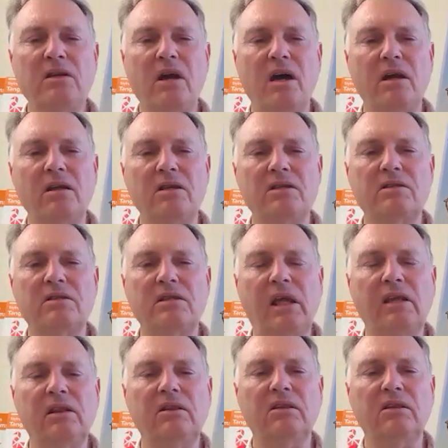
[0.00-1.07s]
notice
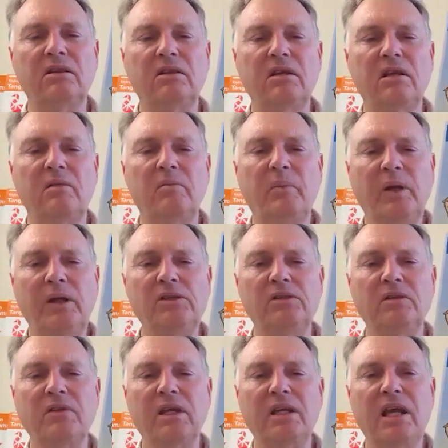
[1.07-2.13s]
that the picture
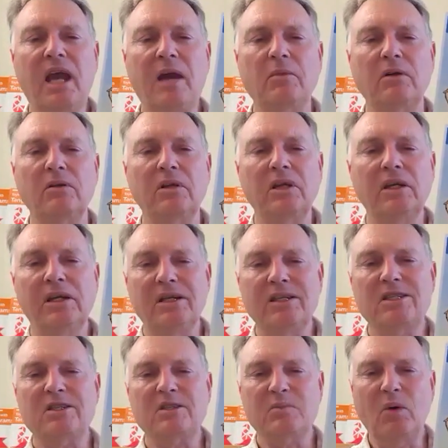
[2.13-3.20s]
of the camel
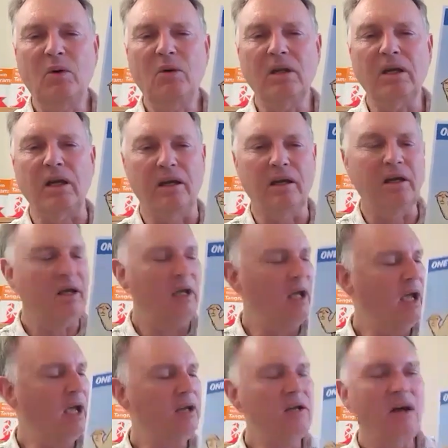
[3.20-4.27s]
is smaller.
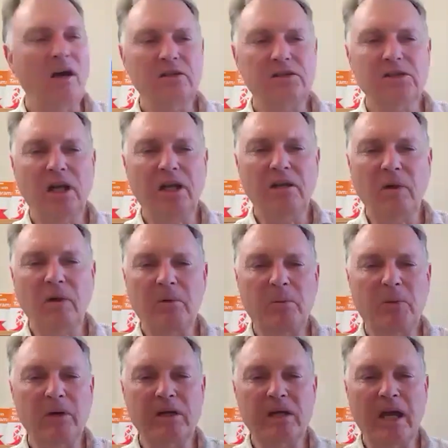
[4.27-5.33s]
And I'll show you when we
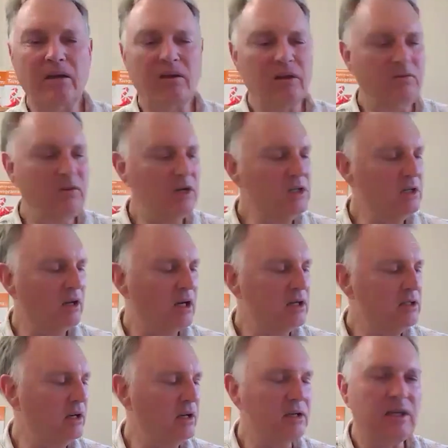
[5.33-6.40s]
put it down on the
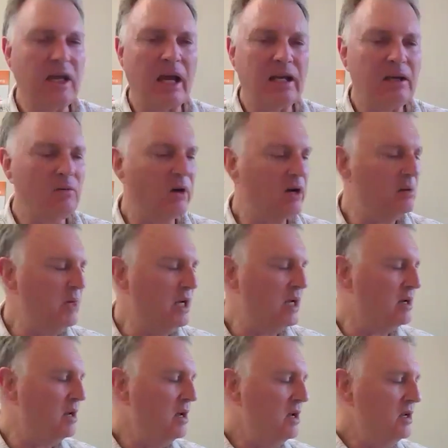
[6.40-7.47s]
visualizer exactly what I
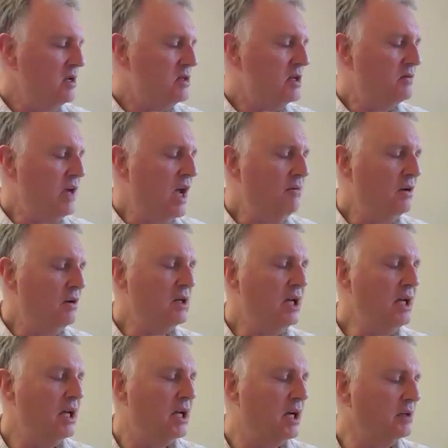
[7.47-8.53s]
mean. So if you have a look
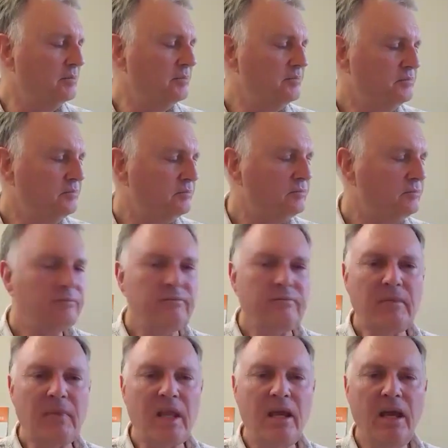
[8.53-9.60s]
here,
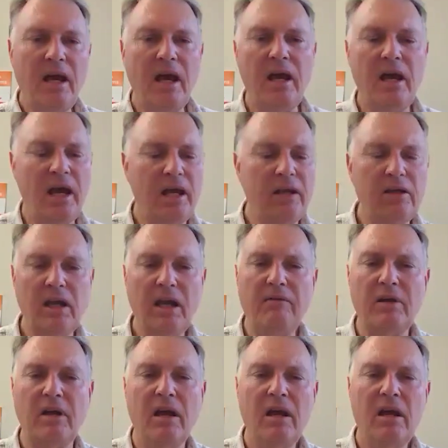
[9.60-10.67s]
and you have
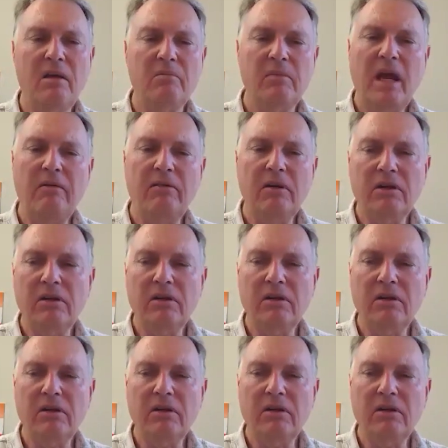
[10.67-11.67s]
a look at this little